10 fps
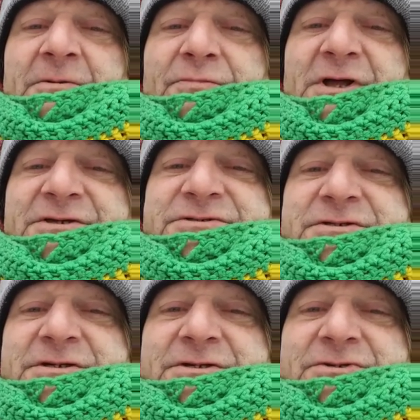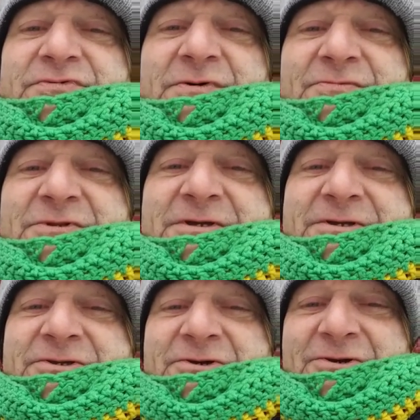Blessings from the
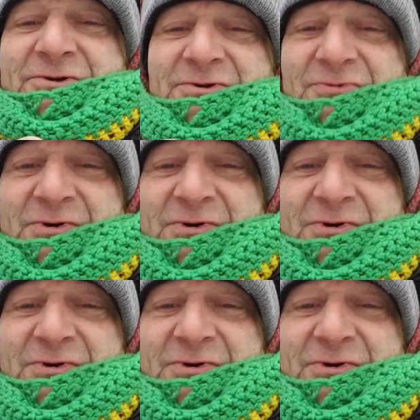eternal